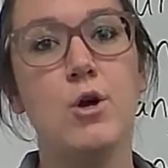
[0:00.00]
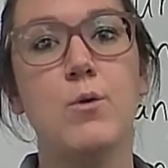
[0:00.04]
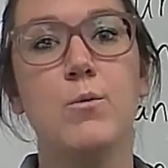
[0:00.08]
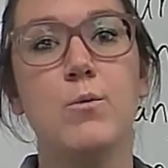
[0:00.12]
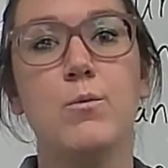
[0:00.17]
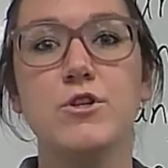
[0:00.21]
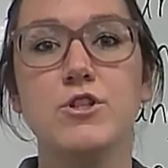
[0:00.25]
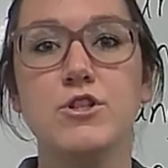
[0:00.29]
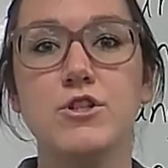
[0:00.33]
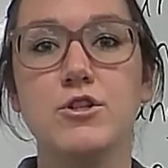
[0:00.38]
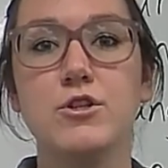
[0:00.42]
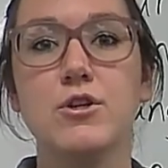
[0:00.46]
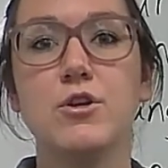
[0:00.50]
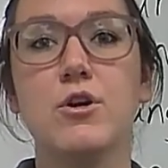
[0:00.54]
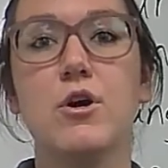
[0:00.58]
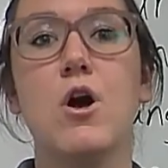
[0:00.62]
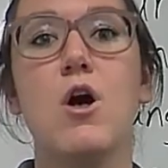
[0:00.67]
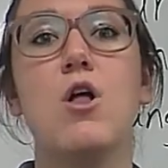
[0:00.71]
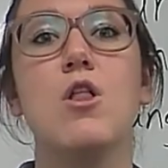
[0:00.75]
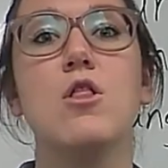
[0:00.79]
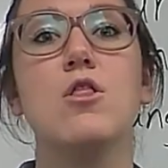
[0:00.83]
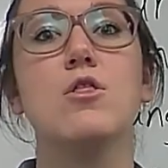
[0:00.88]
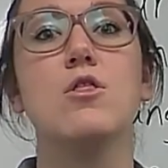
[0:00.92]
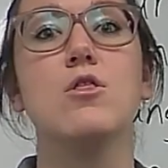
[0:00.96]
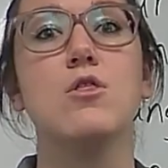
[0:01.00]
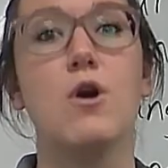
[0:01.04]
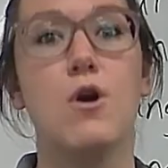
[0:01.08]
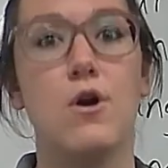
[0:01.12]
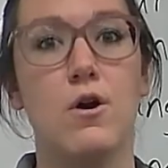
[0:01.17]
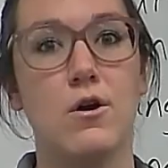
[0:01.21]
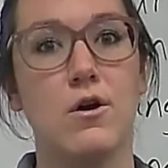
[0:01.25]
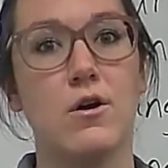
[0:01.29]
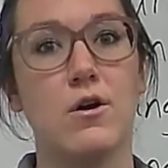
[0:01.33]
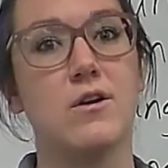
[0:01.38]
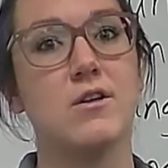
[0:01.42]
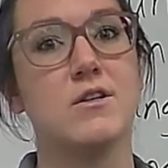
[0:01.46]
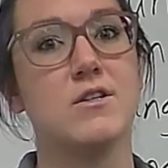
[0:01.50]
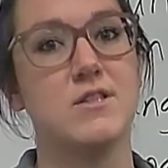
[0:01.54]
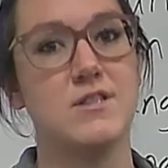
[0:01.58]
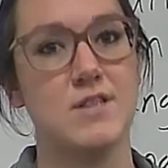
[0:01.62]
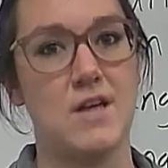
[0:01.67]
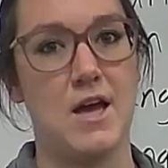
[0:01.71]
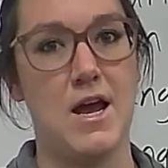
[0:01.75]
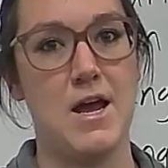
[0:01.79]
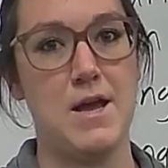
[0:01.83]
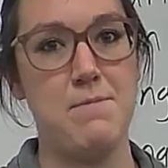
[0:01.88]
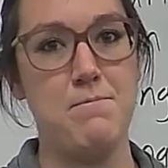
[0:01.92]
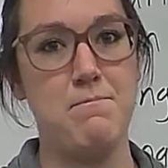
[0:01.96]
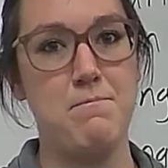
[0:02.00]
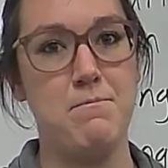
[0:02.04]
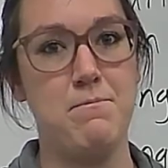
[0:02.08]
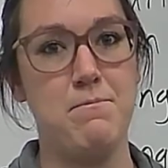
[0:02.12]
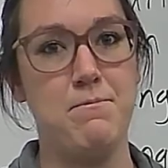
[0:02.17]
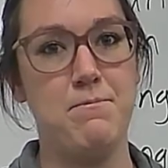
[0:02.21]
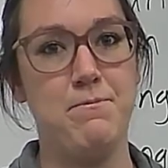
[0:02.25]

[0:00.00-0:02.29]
which took a long time.